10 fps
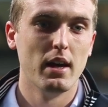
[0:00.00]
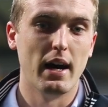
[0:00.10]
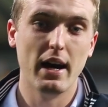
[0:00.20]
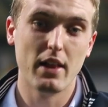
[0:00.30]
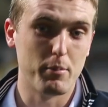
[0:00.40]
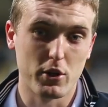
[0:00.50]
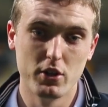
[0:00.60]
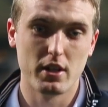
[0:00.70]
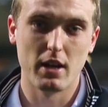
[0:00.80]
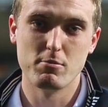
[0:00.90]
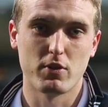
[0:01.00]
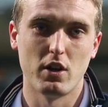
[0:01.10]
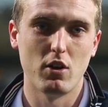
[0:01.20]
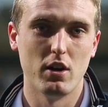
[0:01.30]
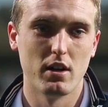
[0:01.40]
Aye, that'd be good. Um, we've got
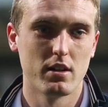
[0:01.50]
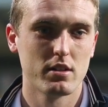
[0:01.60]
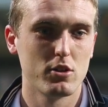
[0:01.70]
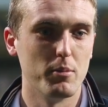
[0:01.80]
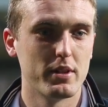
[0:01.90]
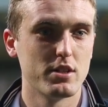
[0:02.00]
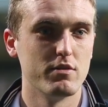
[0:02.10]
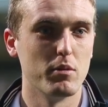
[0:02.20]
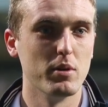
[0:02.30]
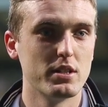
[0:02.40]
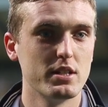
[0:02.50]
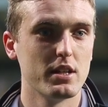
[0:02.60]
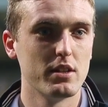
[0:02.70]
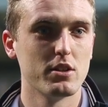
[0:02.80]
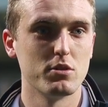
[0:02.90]
a lot of competition for places
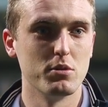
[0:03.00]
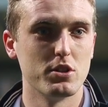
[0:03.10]
in there, so we